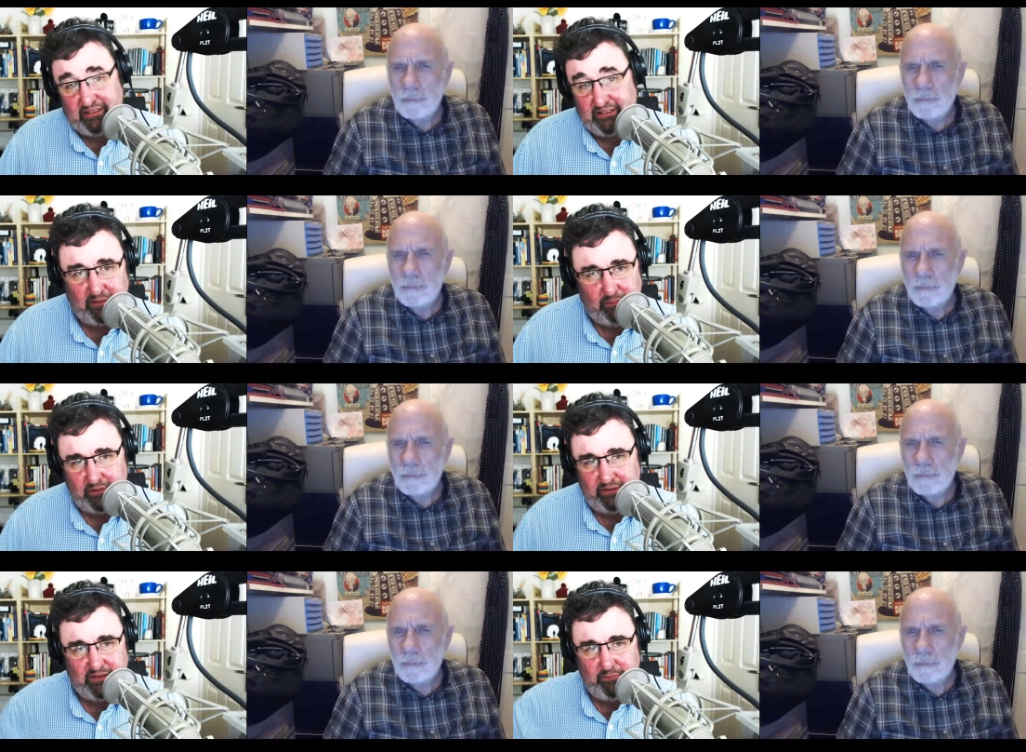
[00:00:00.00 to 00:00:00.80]
Speaker 1: into the book,
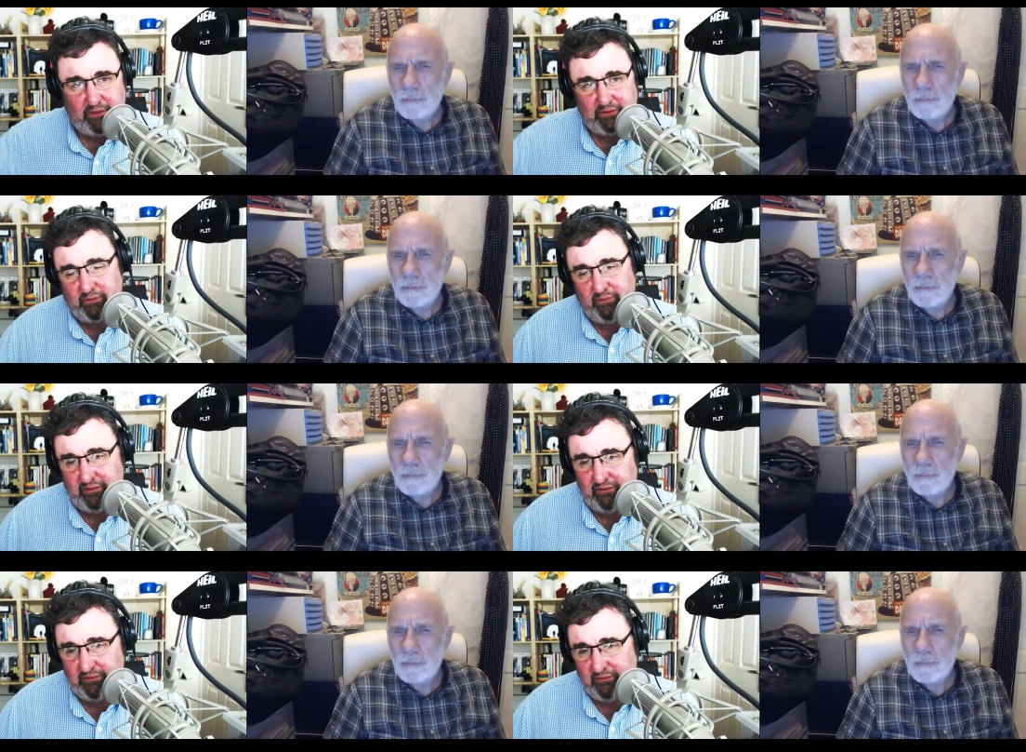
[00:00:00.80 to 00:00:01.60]
isn't it? Born to Win.
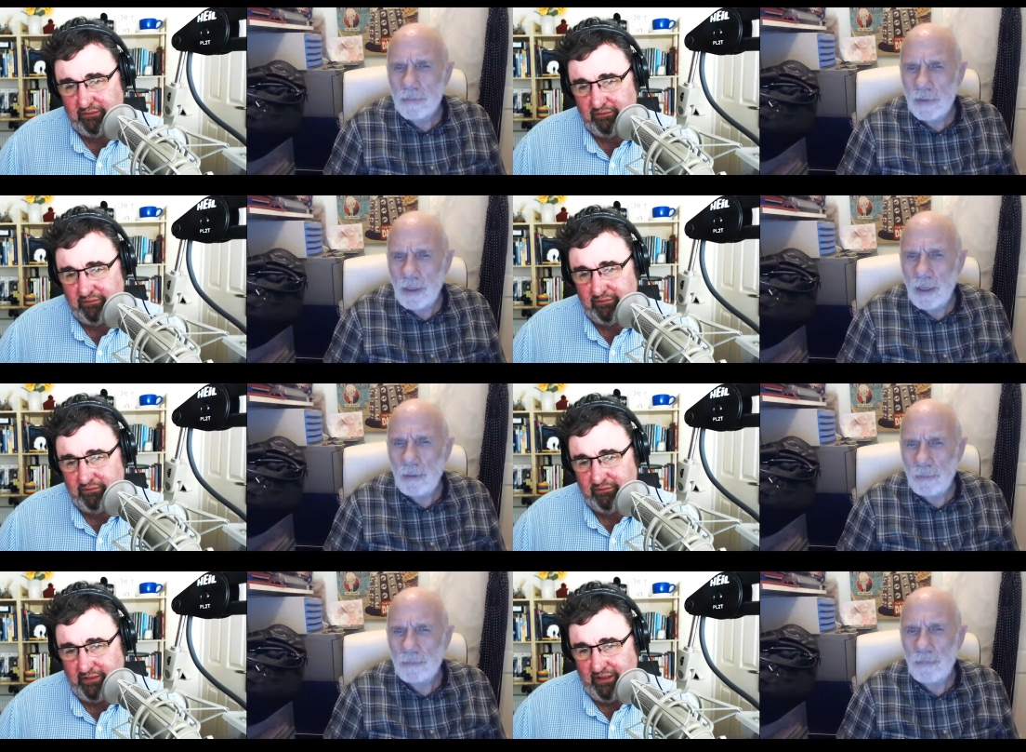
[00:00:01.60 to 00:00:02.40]
Speaker 2: Yeah,
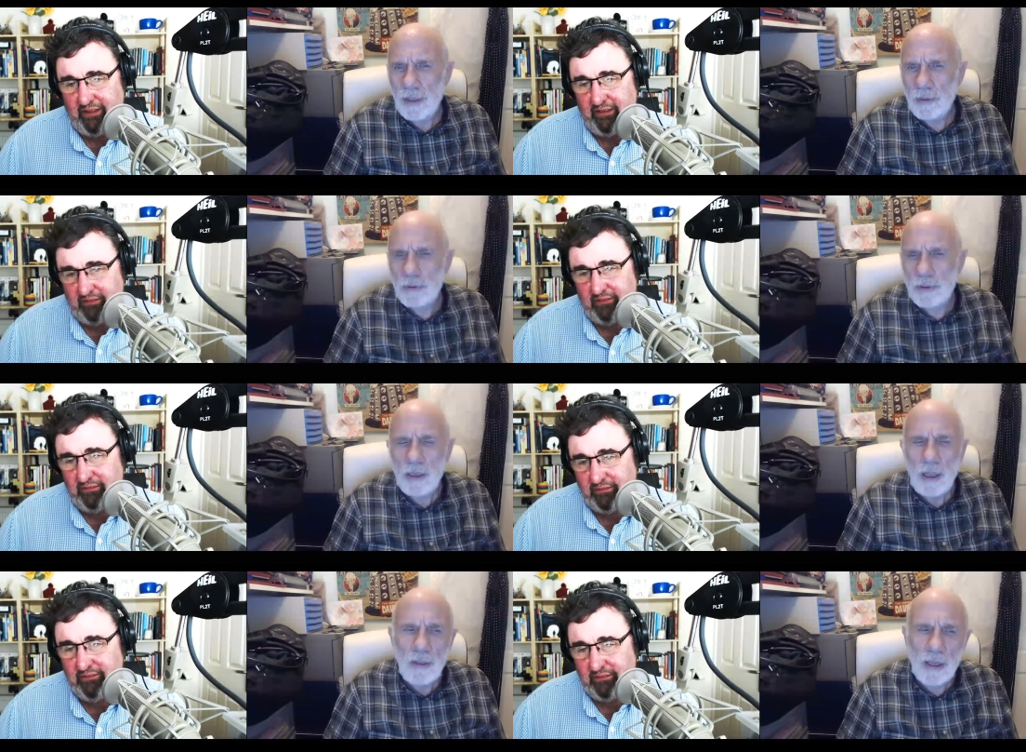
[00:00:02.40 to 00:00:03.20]
yeah. That's
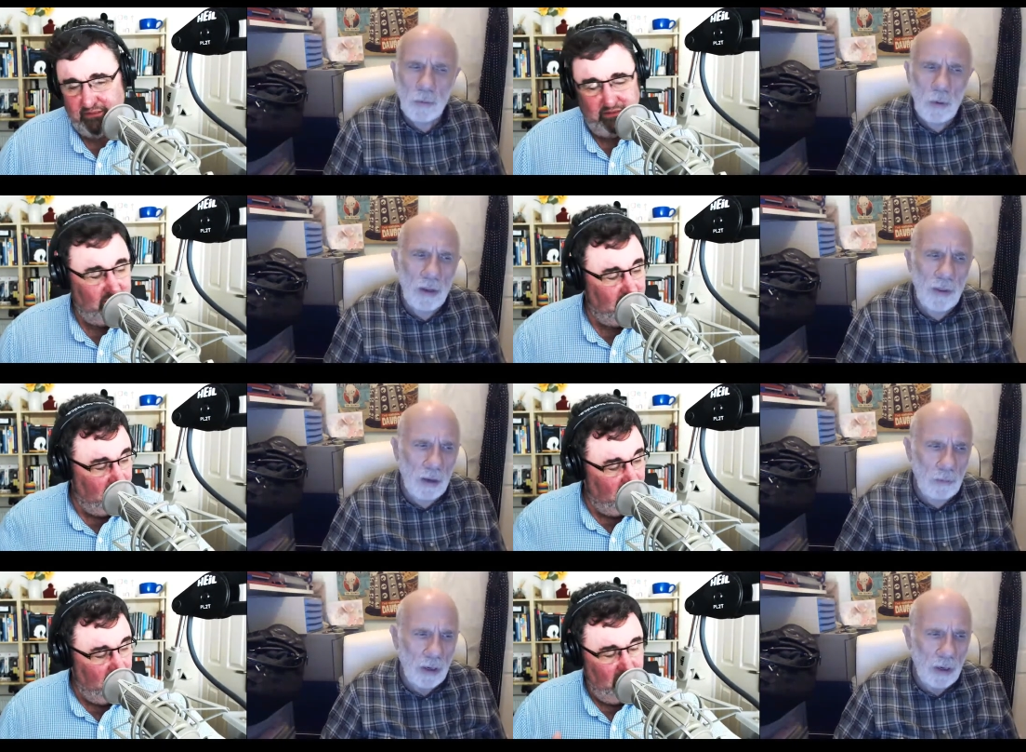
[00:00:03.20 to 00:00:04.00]
that's why that,
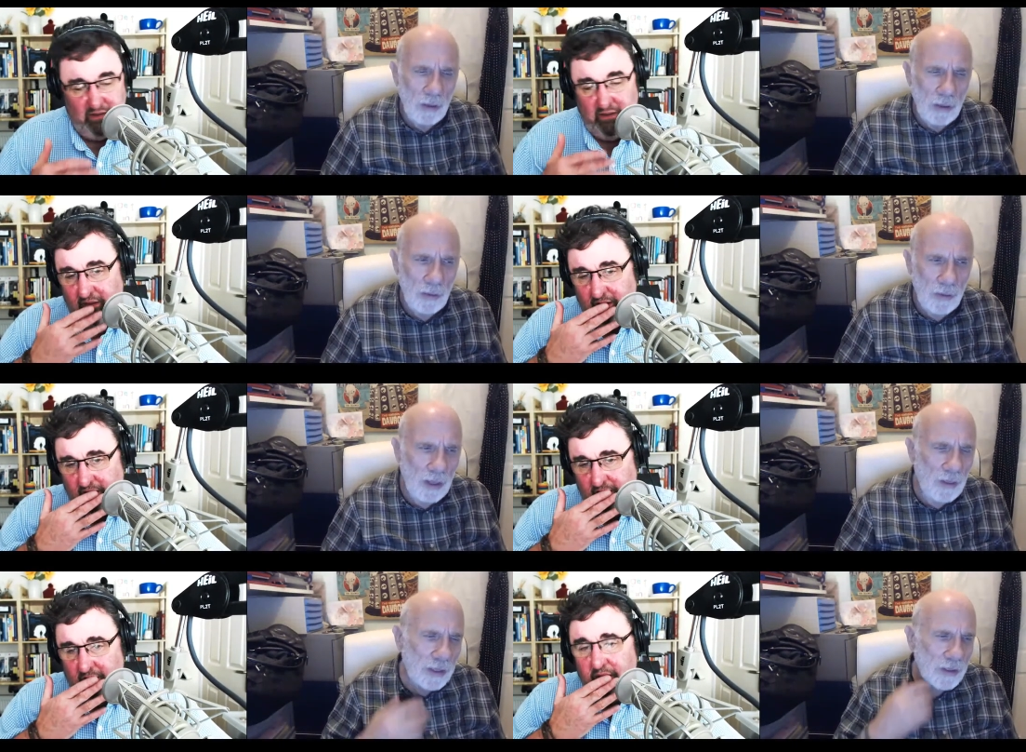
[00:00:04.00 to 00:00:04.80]
that, that
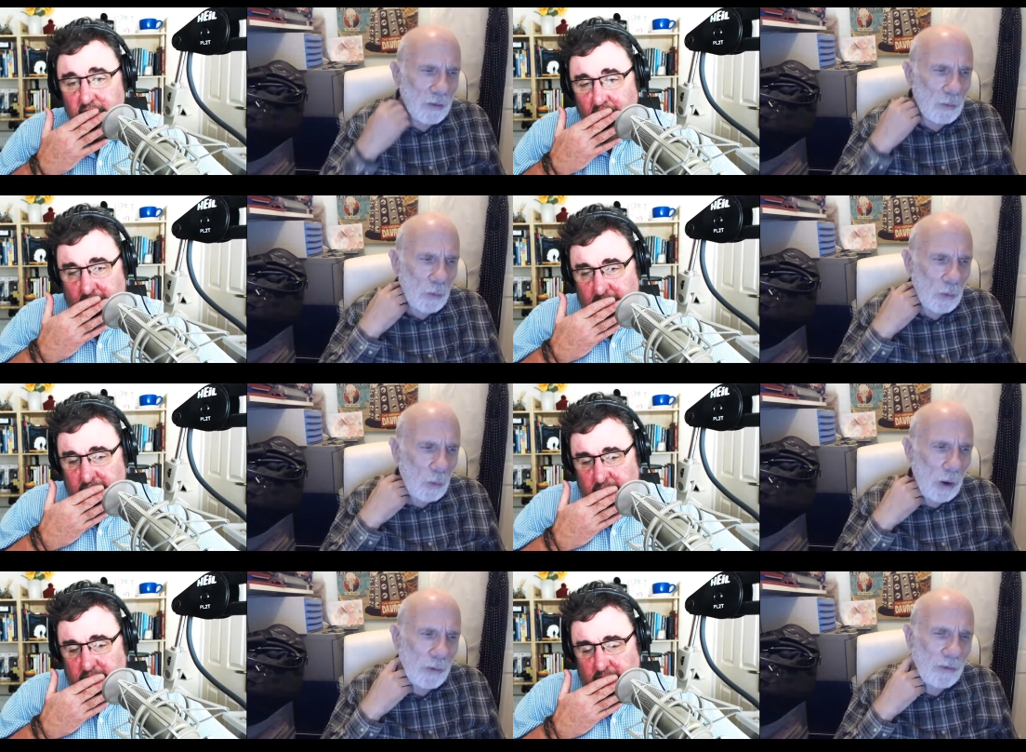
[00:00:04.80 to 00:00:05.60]
that's why
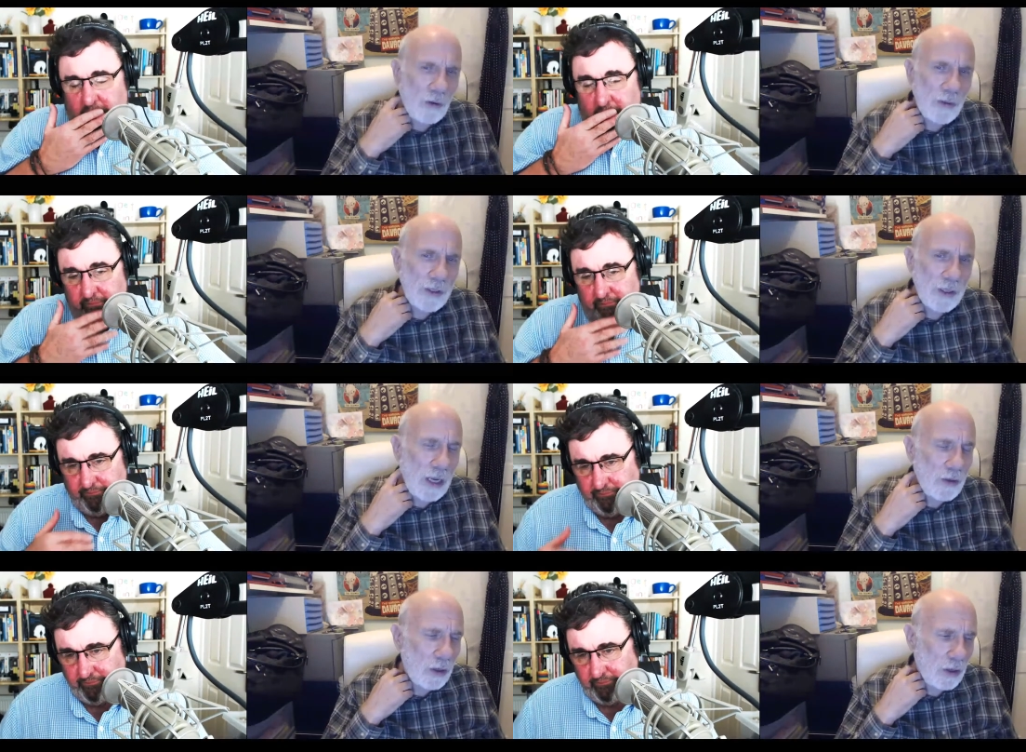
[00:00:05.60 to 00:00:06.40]
we've got the
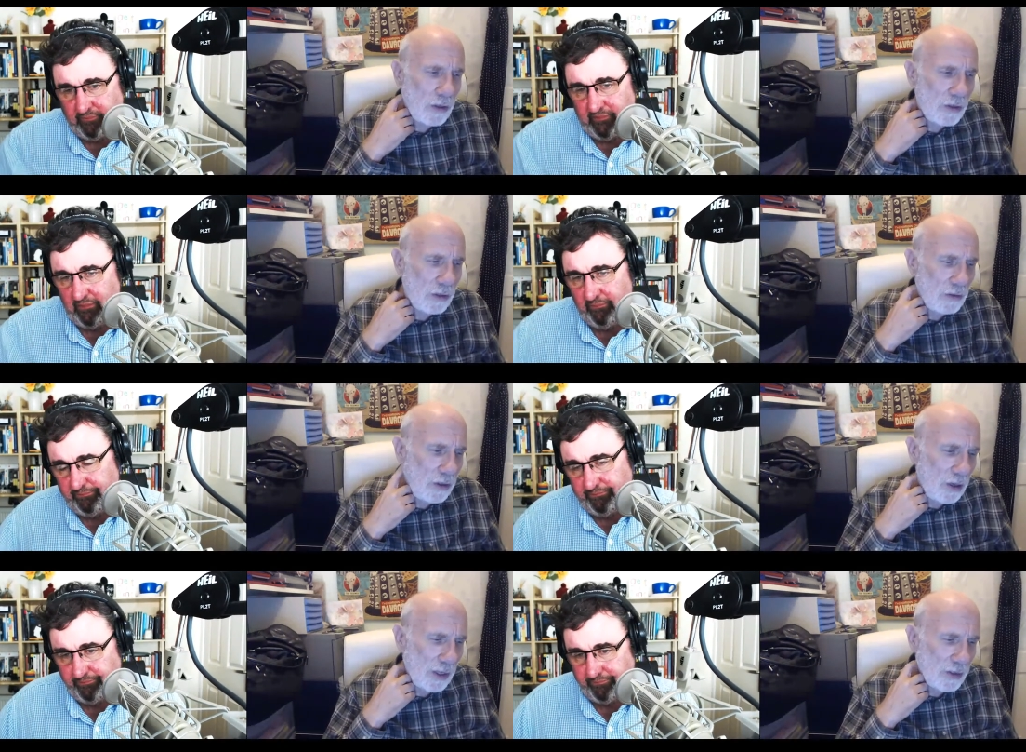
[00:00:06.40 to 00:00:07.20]
tension, you know,
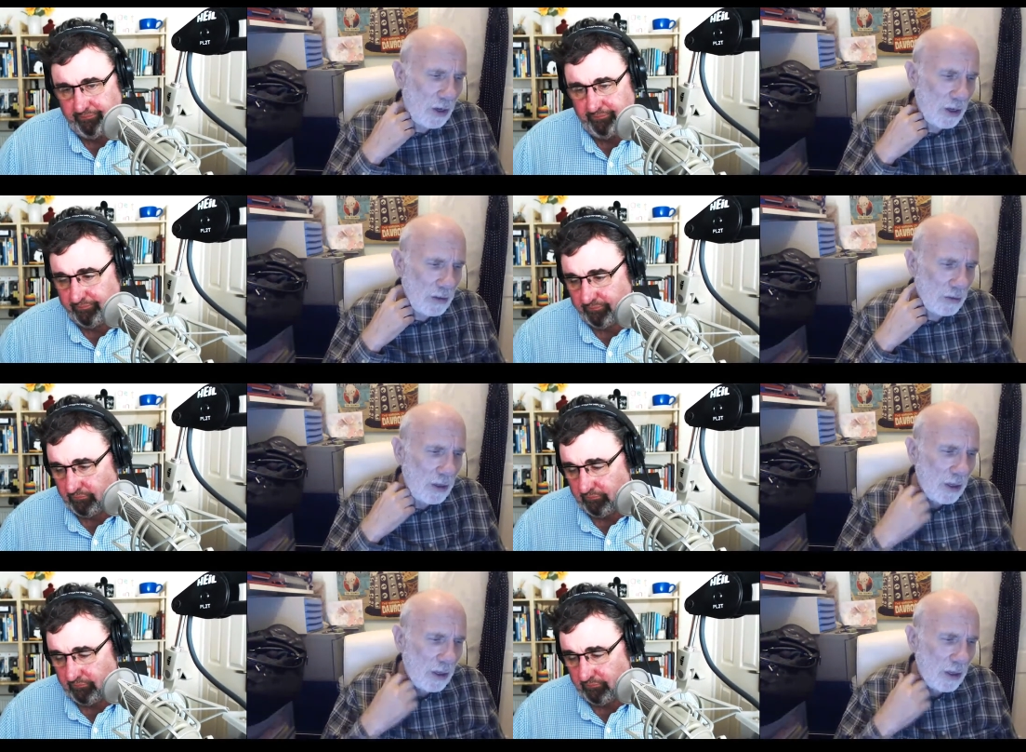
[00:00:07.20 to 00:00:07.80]
that title